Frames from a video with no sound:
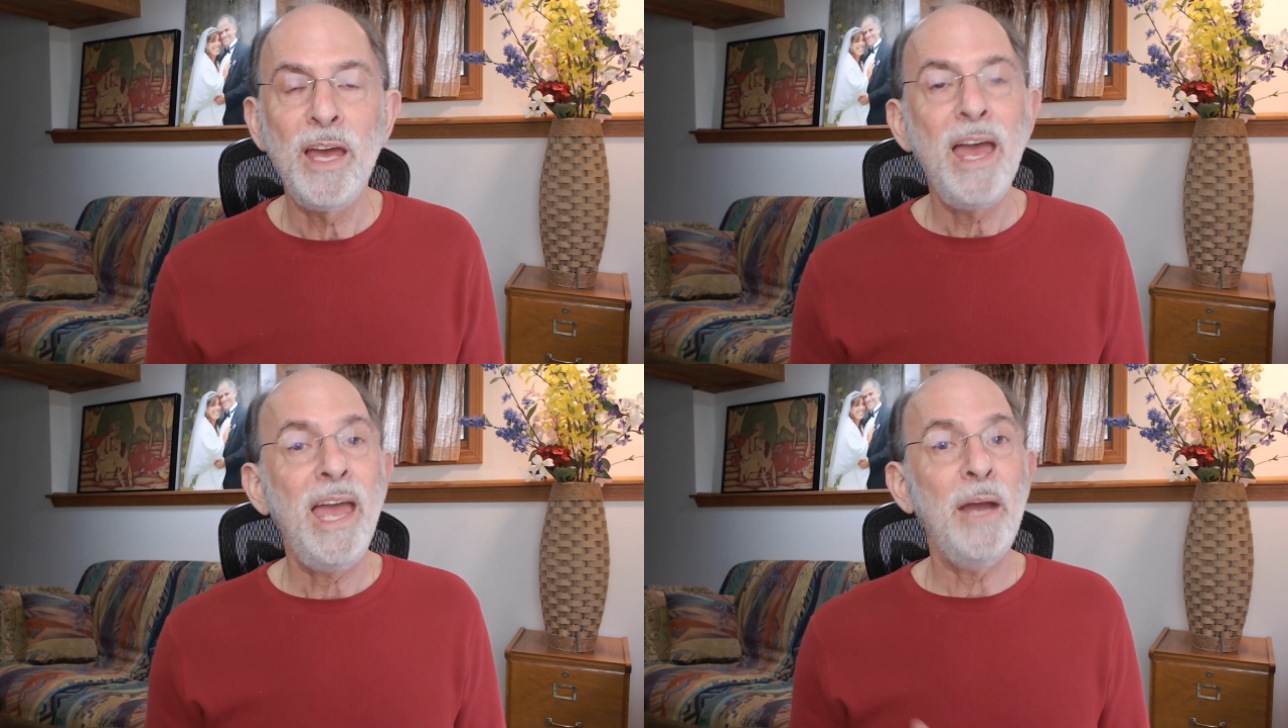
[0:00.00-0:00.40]

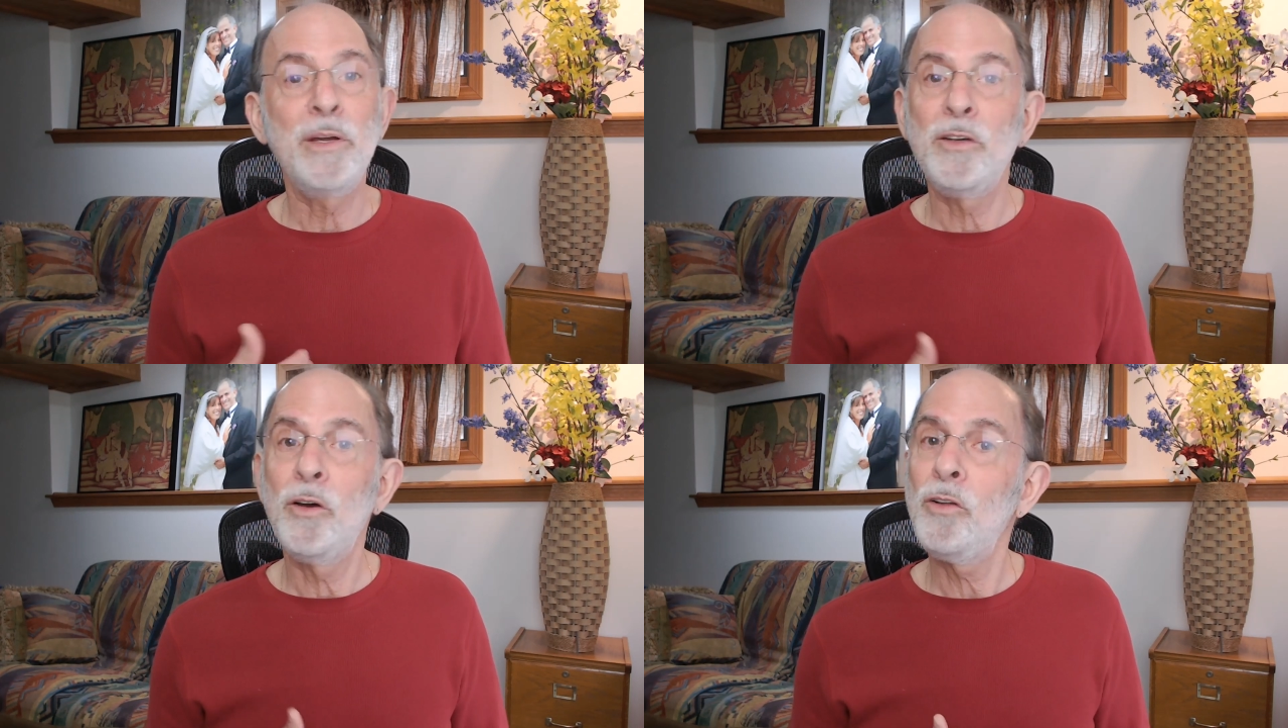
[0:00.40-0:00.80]
and we
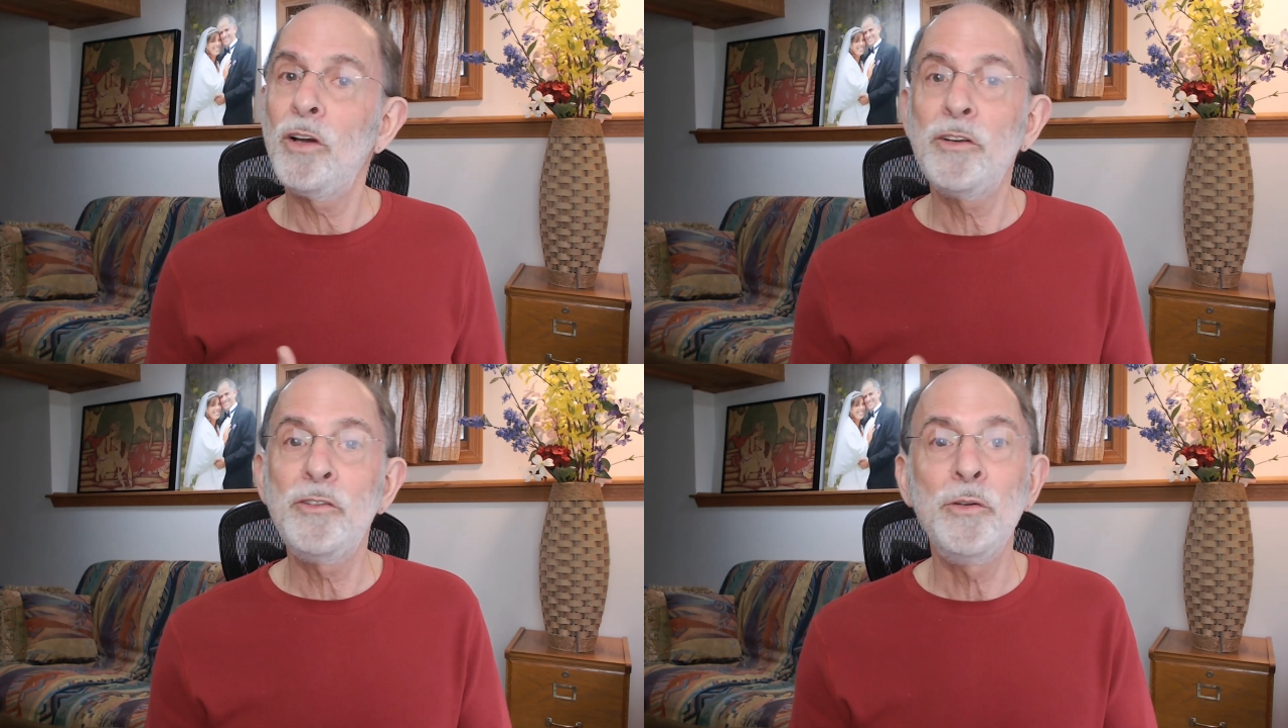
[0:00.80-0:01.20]
no longer
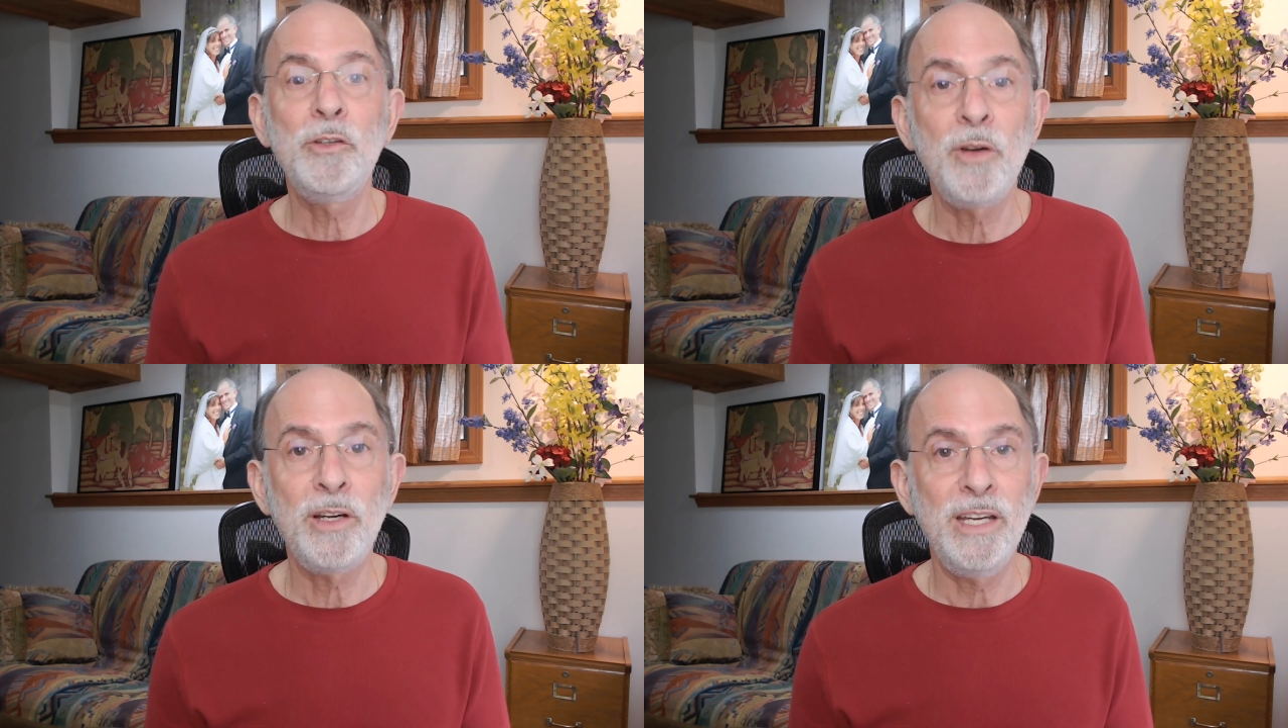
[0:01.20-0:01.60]
do it to
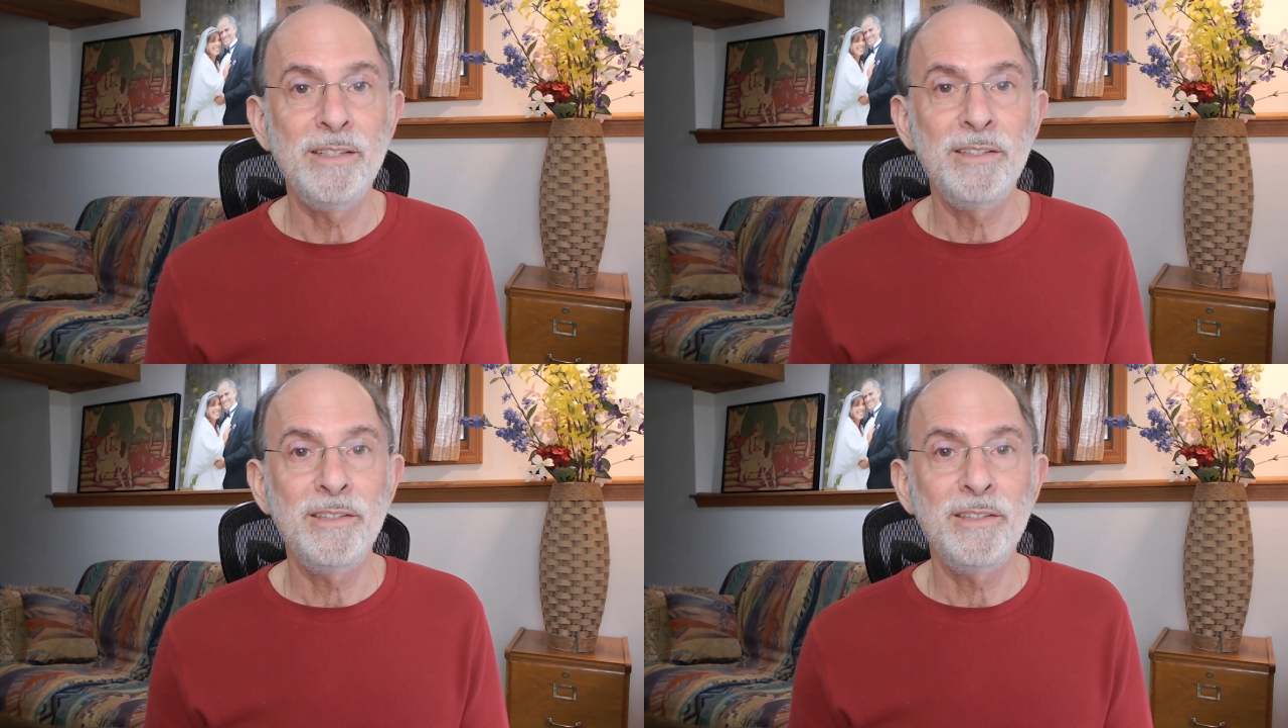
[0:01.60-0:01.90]
our kids.